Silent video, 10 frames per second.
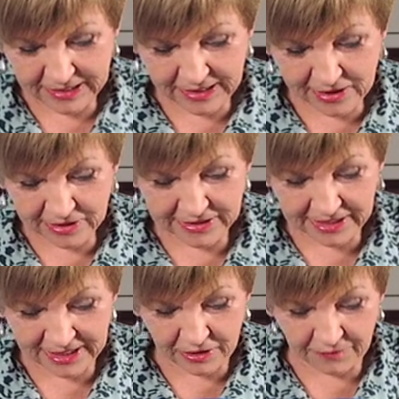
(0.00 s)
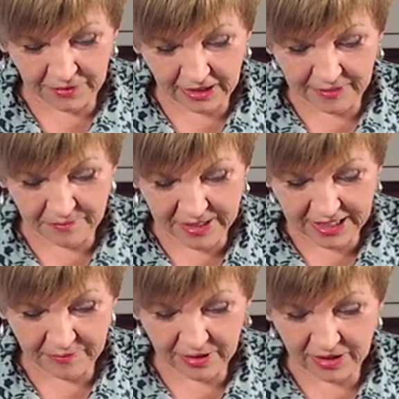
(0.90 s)
Because I don't know if you're like
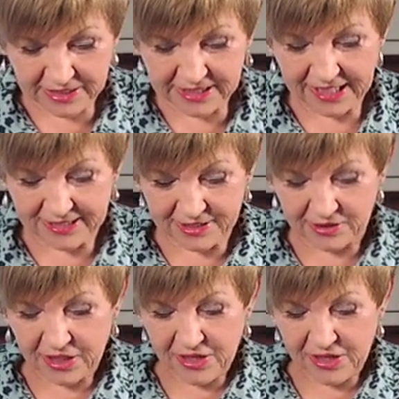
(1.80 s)
me, but I tend to